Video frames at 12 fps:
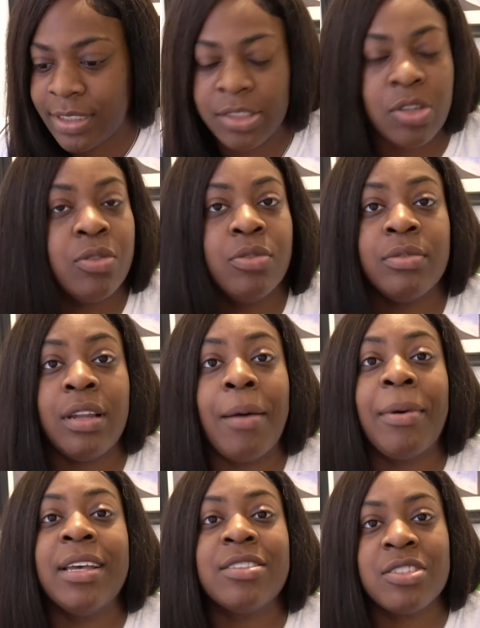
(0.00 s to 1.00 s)
So I'm
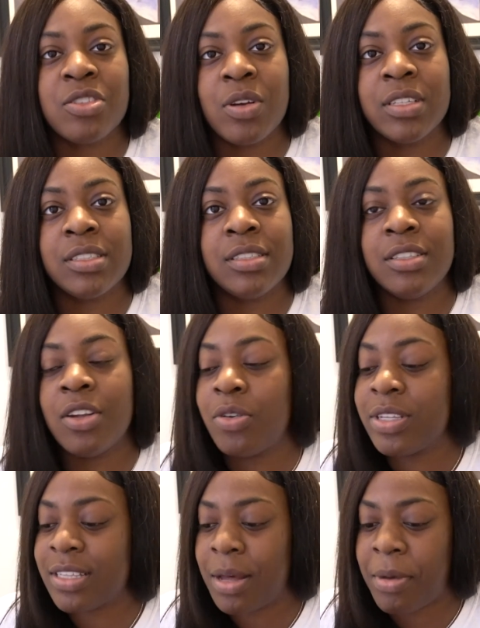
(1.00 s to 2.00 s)
gonna answer this question. No,
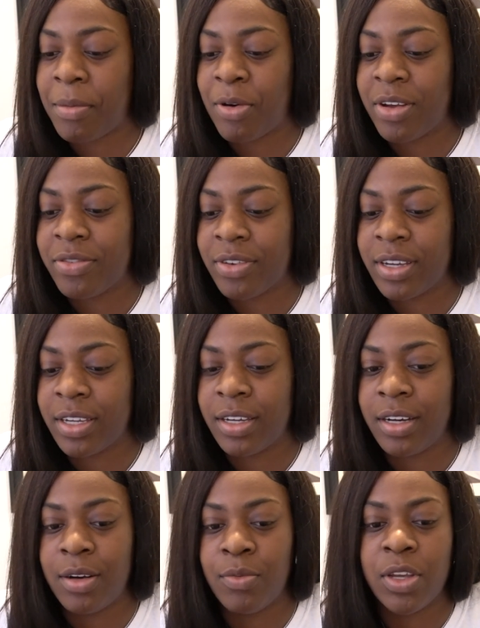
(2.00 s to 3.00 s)
he's not my
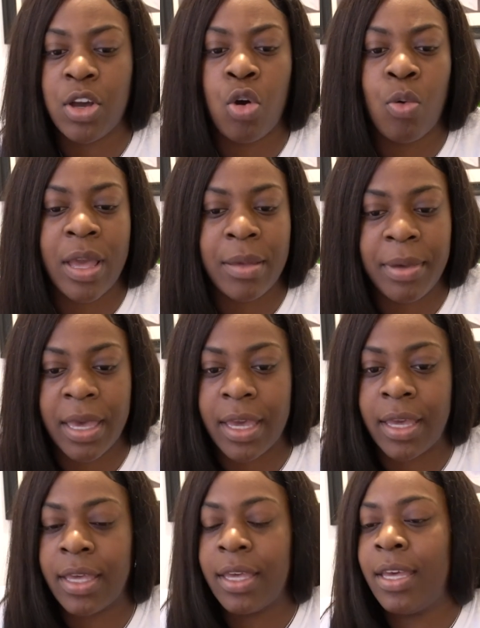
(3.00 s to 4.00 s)
boyfriend. We go way
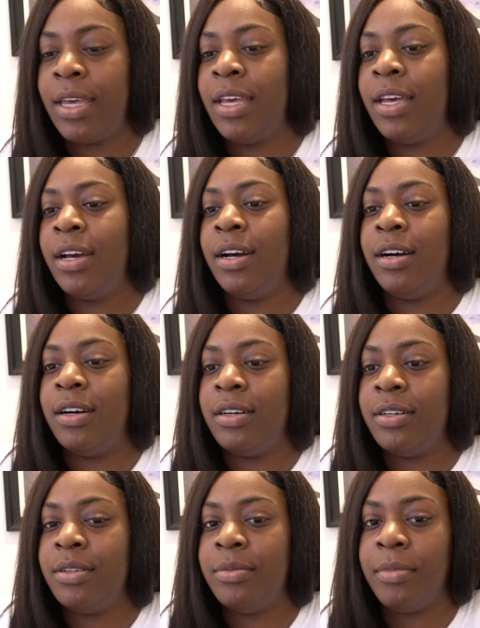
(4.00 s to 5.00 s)
back.
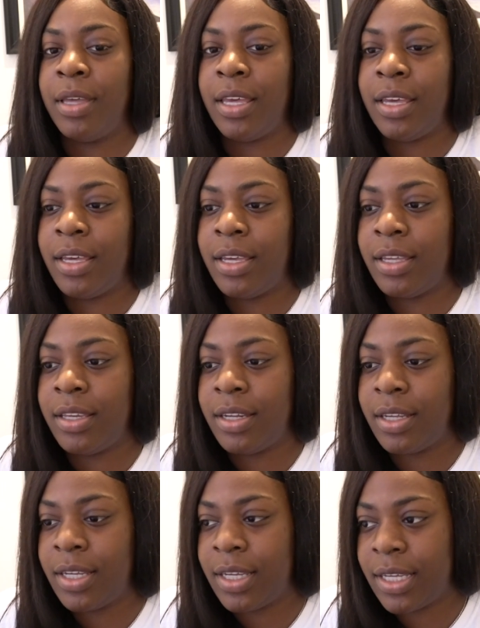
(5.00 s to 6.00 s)

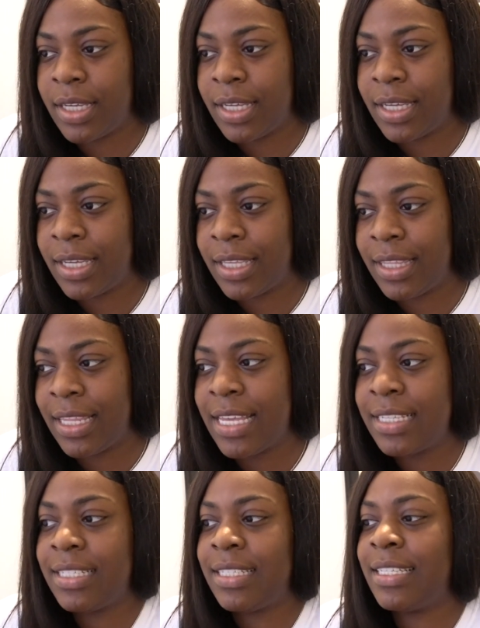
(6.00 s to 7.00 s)
And
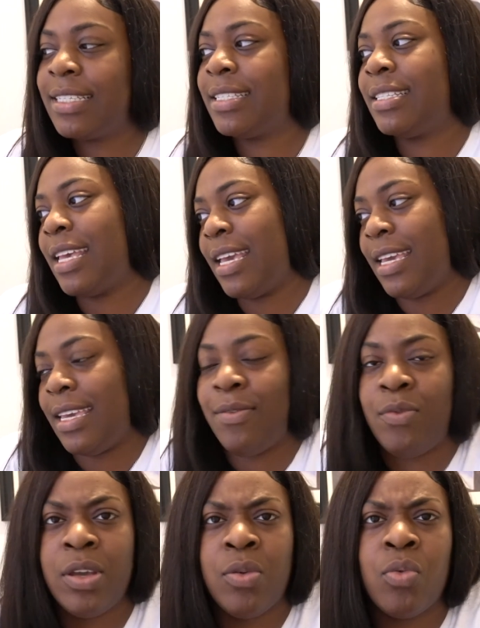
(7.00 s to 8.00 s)
let's just say
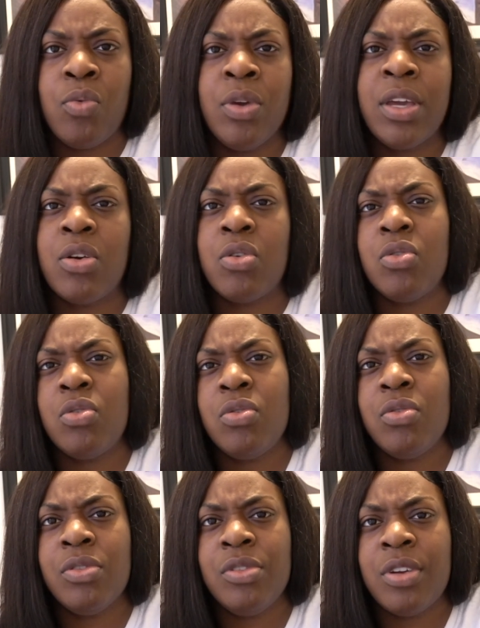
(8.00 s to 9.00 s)
we
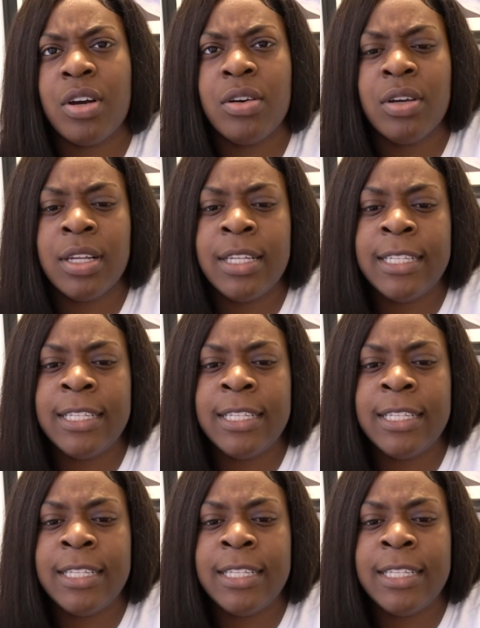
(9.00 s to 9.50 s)
cool, you know,